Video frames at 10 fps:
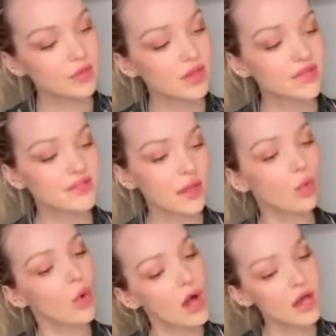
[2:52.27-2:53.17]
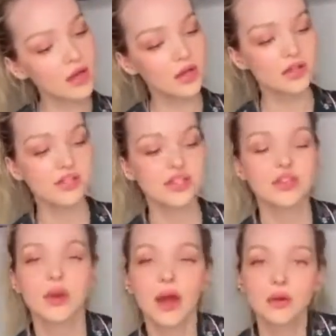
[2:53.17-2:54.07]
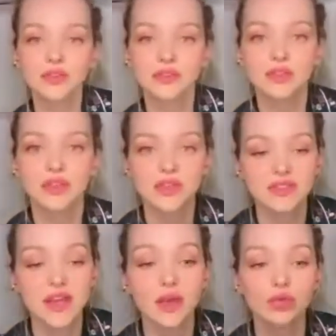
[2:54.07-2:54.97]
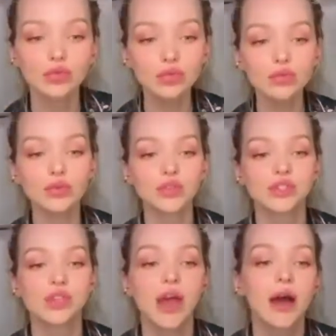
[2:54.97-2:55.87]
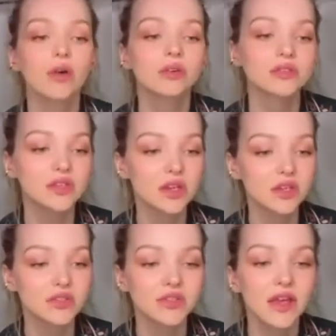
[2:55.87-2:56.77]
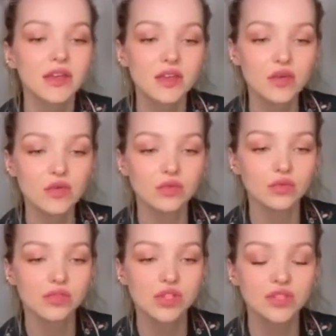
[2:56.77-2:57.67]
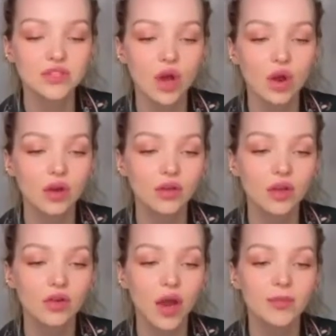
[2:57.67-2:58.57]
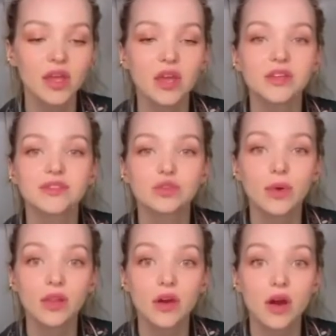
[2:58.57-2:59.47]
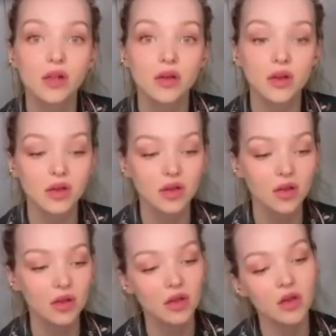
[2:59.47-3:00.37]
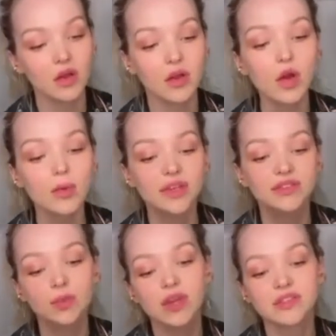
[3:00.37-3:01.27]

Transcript: Say what? She growled. Say who? She howled. Say you, she snarled and grabbed Katie Sue by the collar. Nobody swings